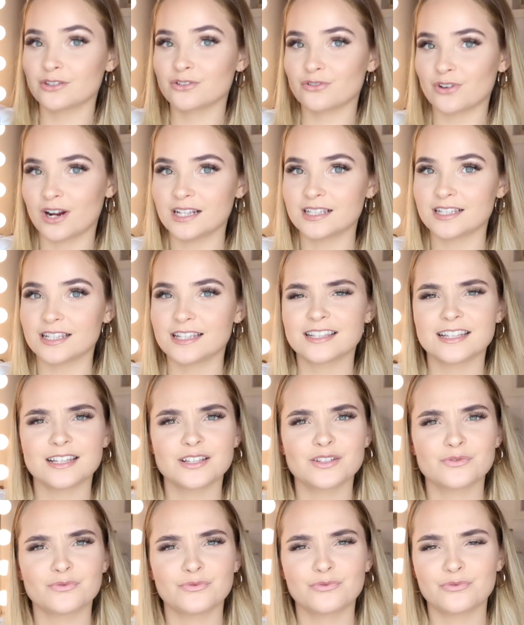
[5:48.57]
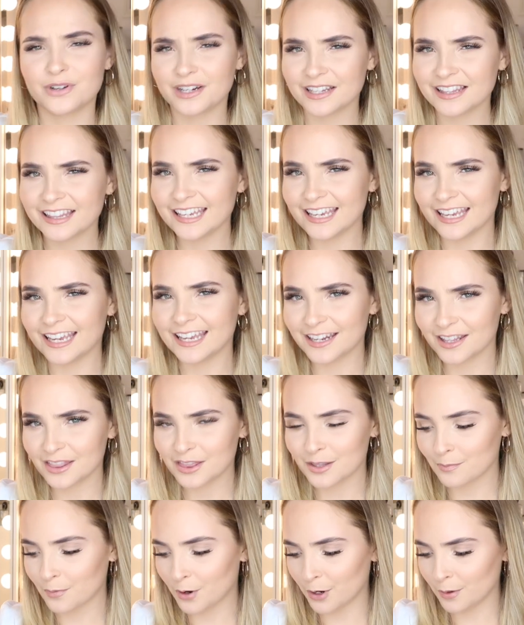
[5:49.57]
and dresses is really in
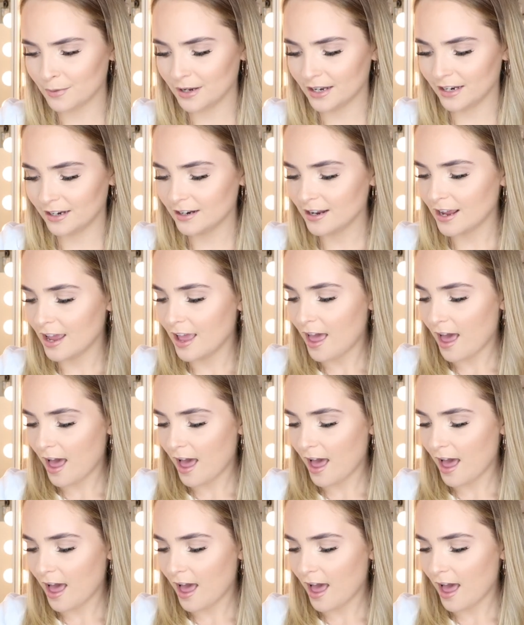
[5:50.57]
at the moment.